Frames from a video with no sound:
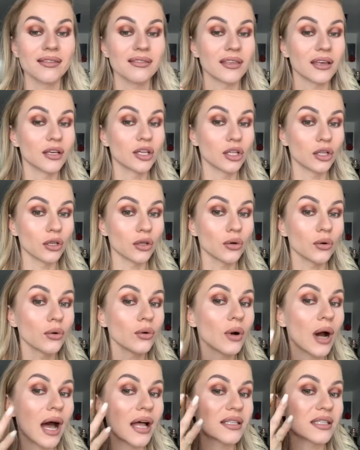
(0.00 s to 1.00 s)
the
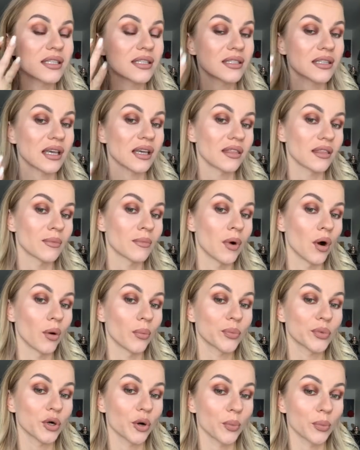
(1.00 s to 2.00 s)
glue and stick them
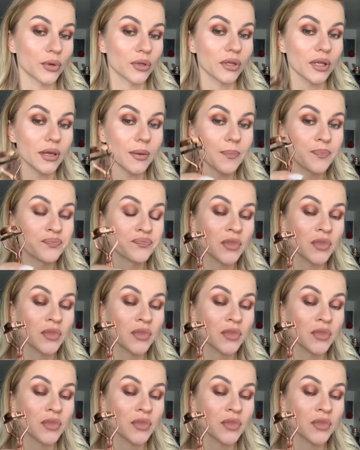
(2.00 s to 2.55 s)
on properly.